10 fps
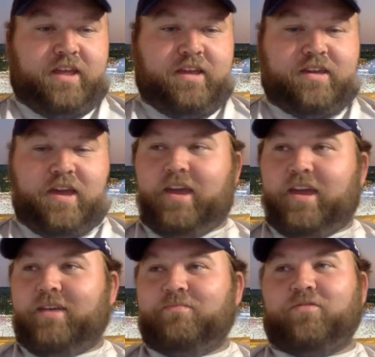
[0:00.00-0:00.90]

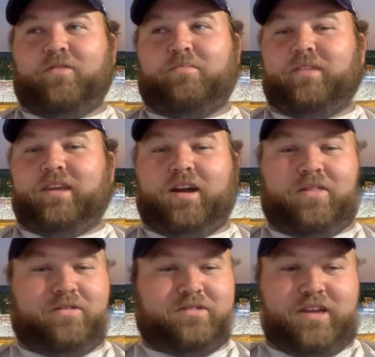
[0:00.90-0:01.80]
came from the
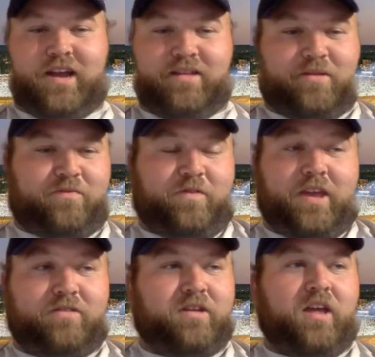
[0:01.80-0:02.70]
other side of the
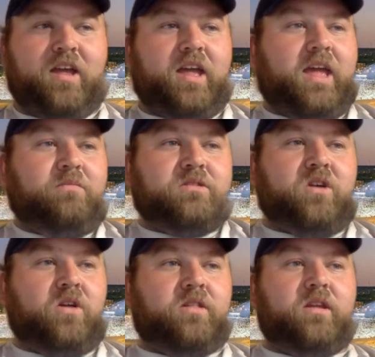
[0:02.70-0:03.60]
field. He was
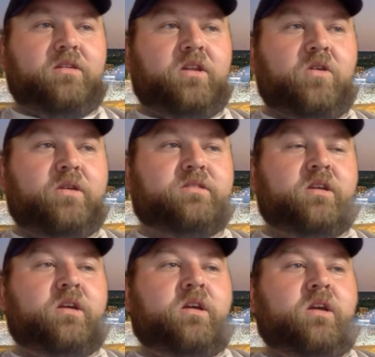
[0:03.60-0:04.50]
on,
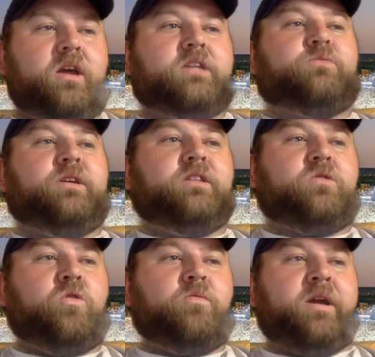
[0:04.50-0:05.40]
he's reading the
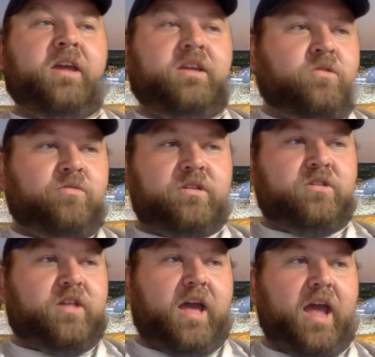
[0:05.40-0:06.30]
quarterback. He's only to
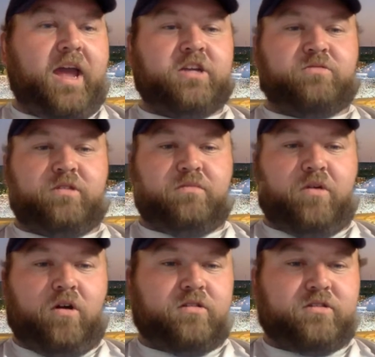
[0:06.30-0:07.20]
the hash when the
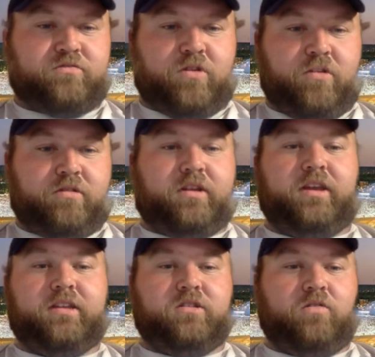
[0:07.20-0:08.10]
ball is thrown, and he
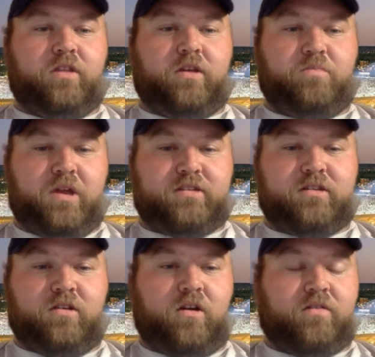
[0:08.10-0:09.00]
gets over there and picks
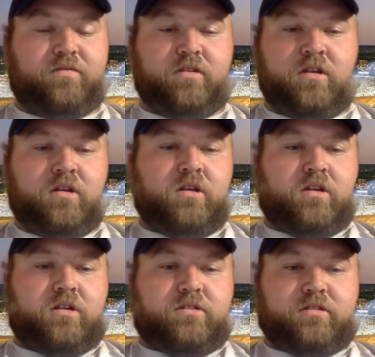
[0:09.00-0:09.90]
it off.
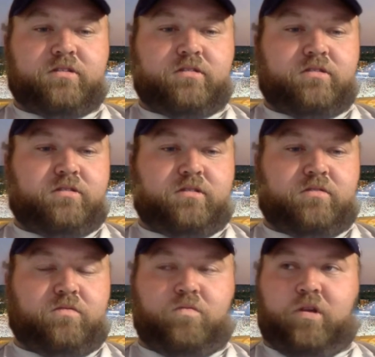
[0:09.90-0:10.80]
Just
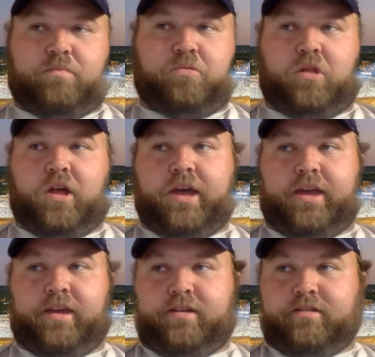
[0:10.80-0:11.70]
what a play.